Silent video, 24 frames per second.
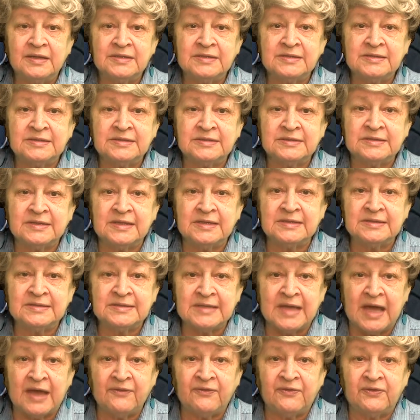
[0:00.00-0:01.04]

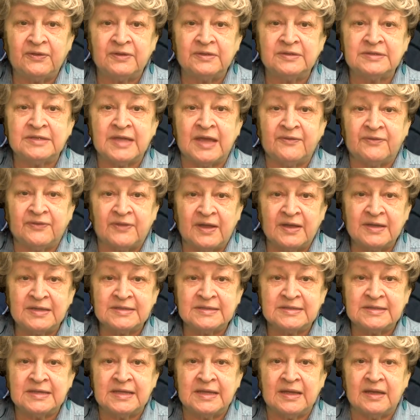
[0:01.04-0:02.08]

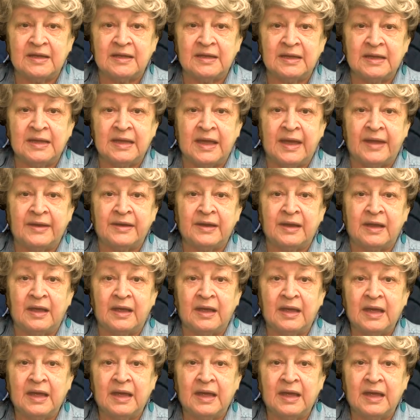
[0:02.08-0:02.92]
Xiaofluxian,